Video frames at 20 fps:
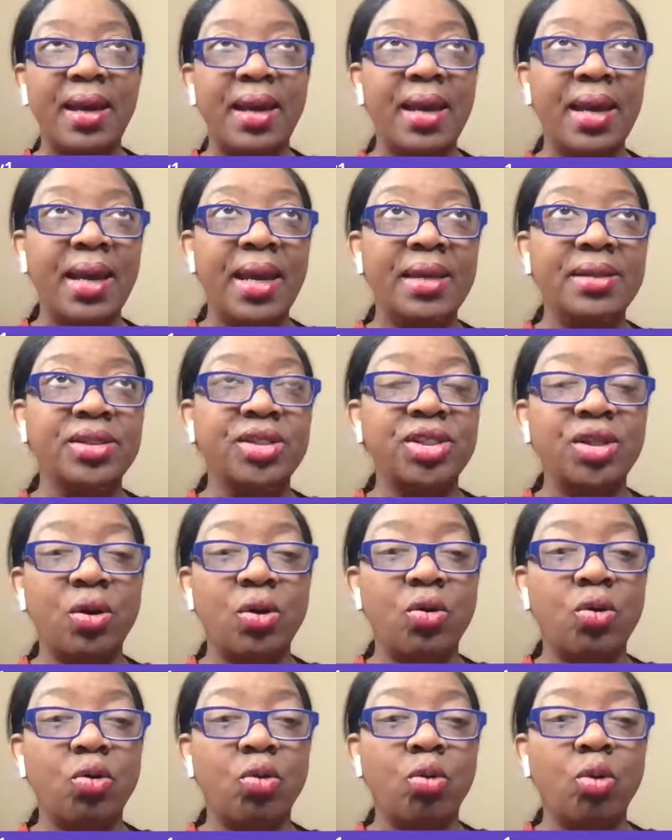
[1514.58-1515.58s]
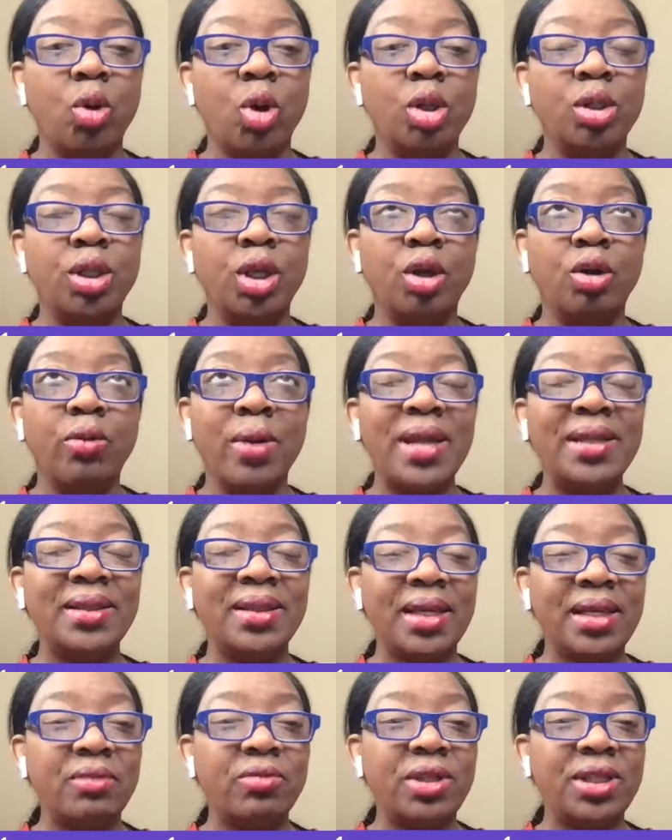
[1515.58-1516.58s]
And so the great
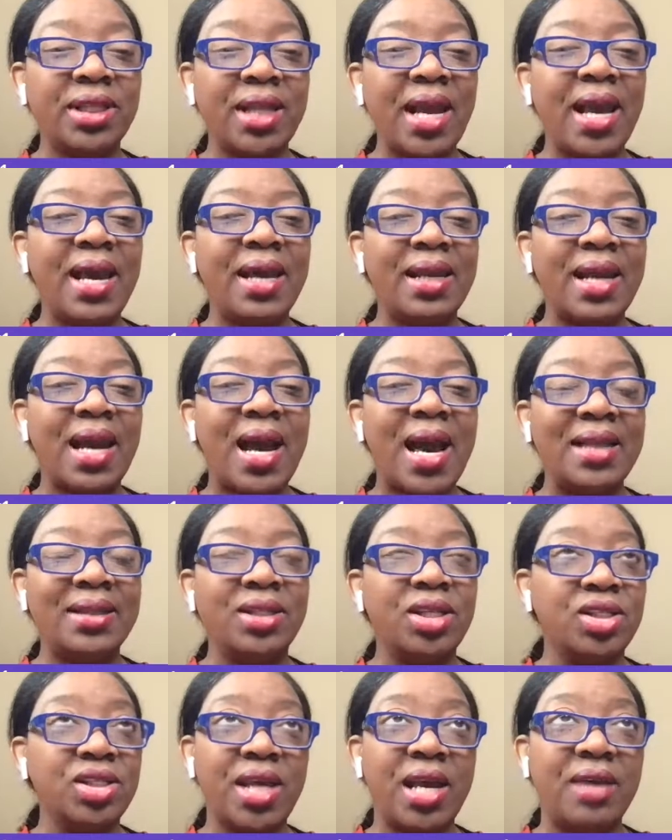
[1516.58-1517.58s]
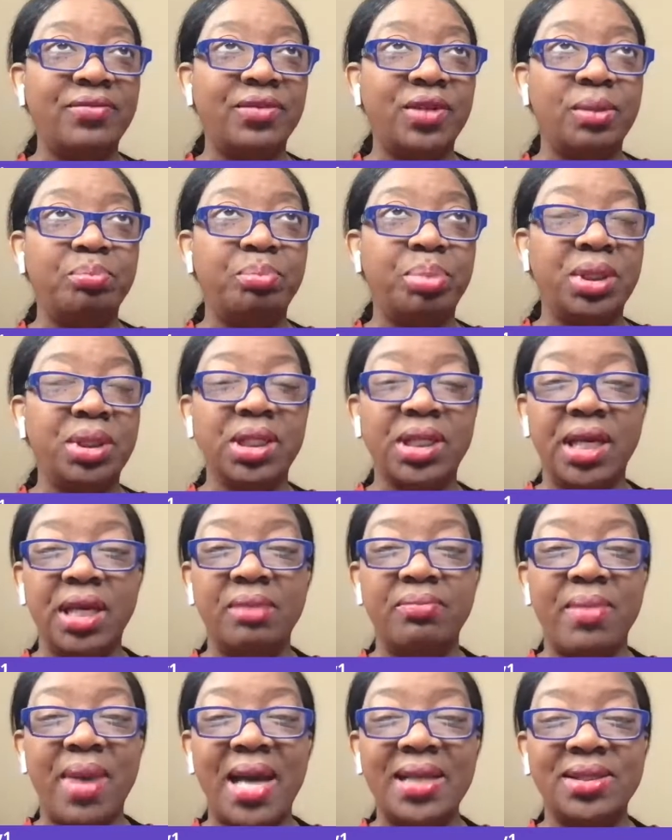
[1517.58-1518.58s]
thing with that, I just have to plug
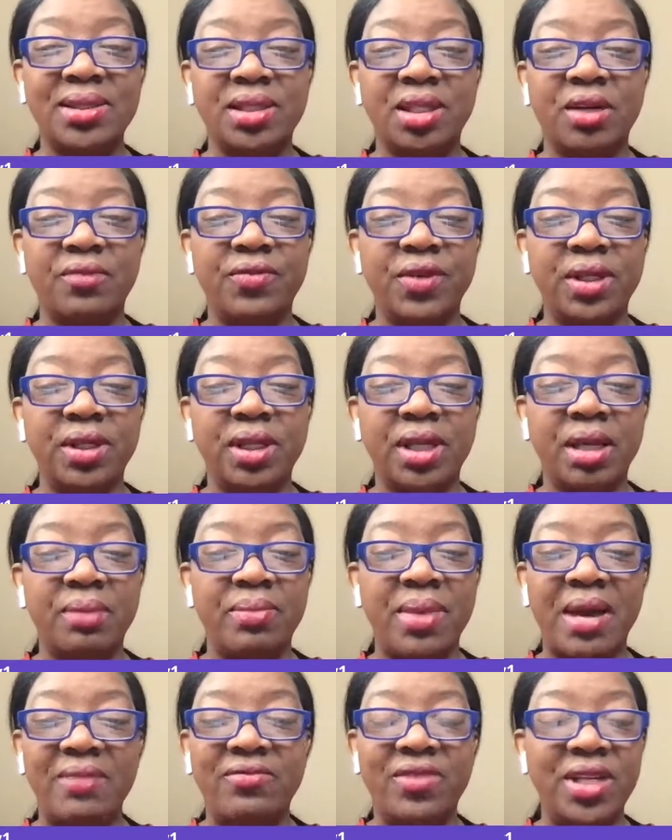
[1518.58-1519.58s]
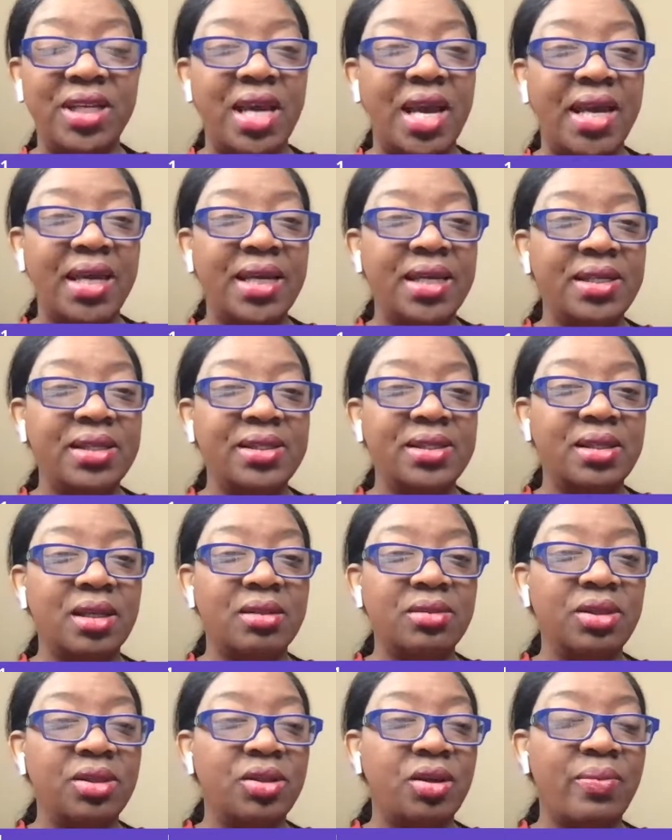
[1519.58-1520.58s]
in my stuff and get my VAs,
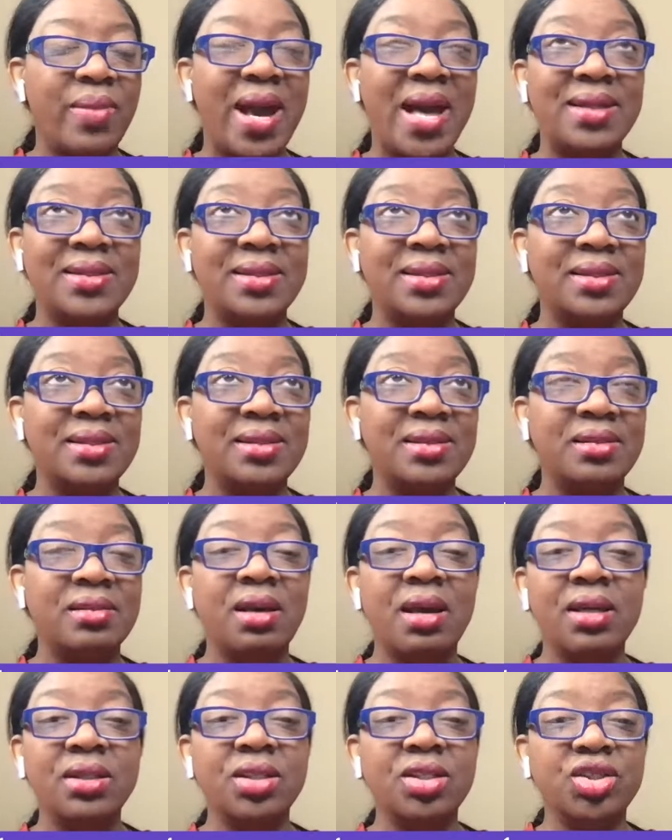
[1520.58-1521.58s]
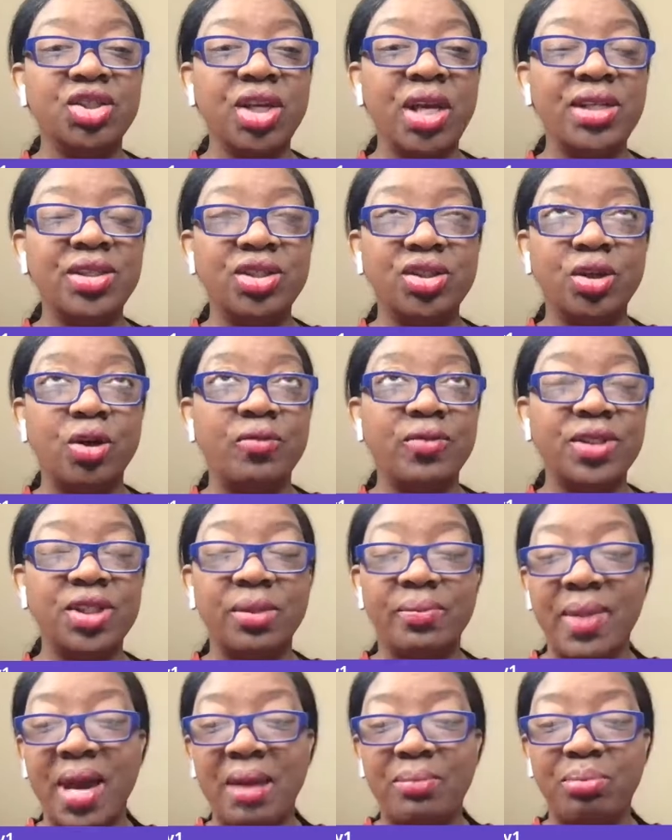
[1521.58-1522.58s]
my assistant to change it over
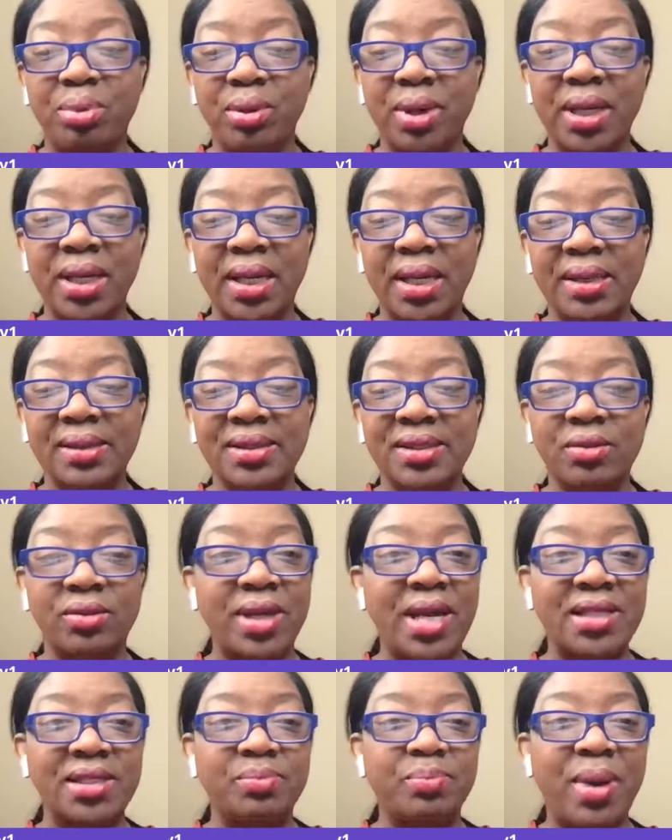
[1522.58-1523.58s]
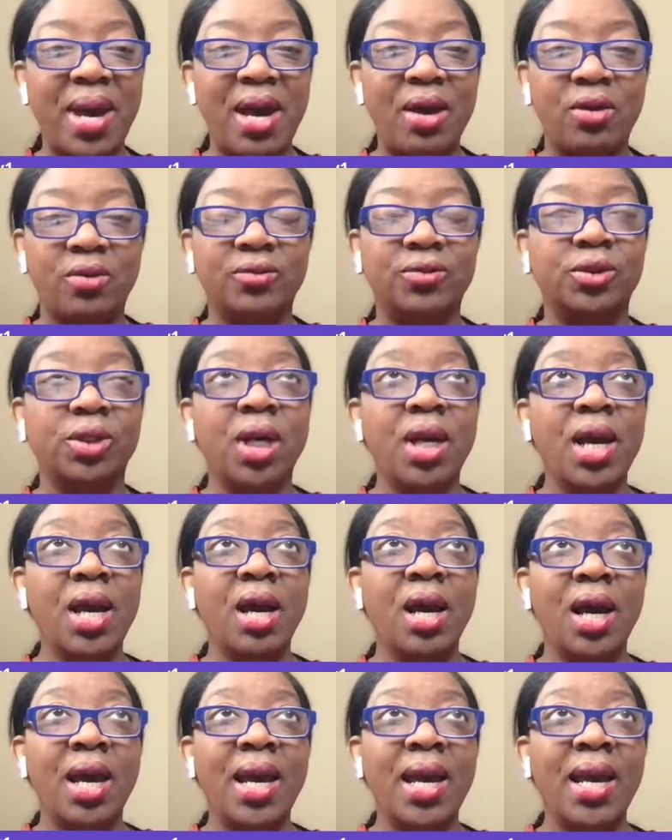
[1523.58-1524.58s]
to my brand. So that's powerful.
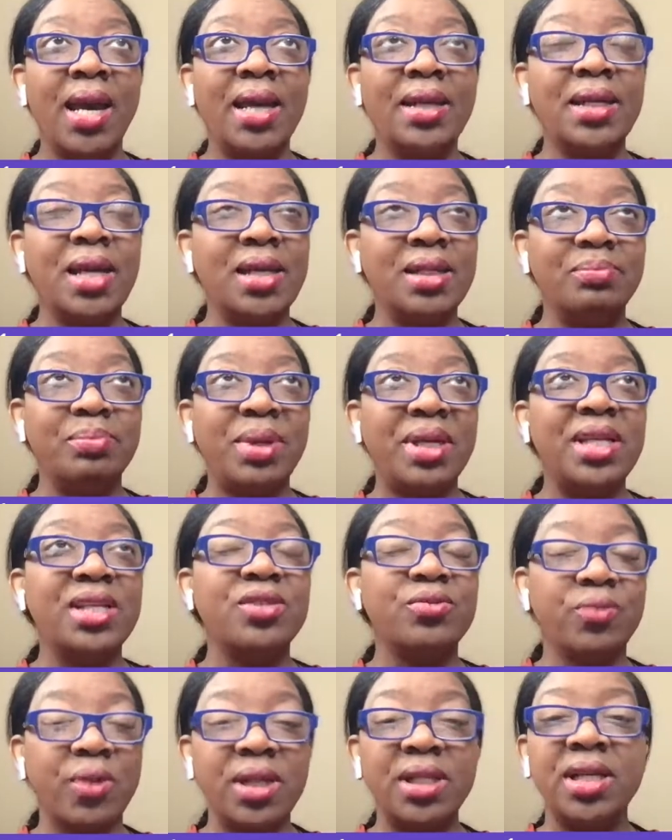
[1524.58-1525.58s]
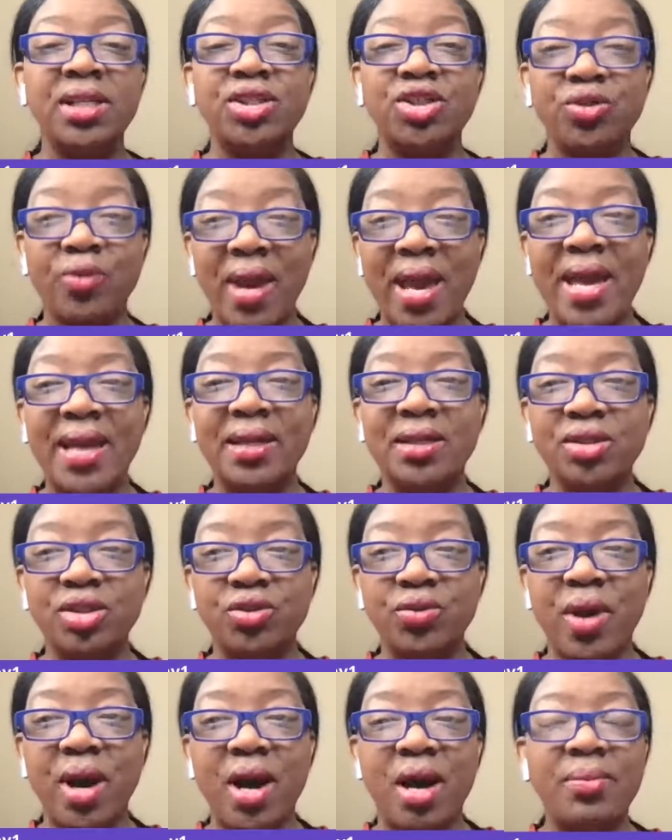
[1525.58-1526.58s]
But it's really drag and
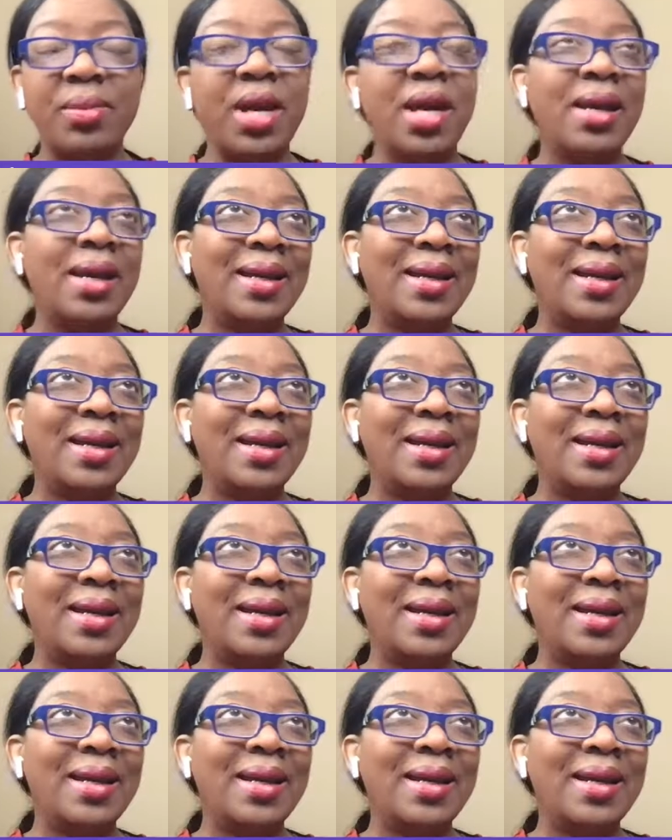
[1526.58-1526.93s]
drop.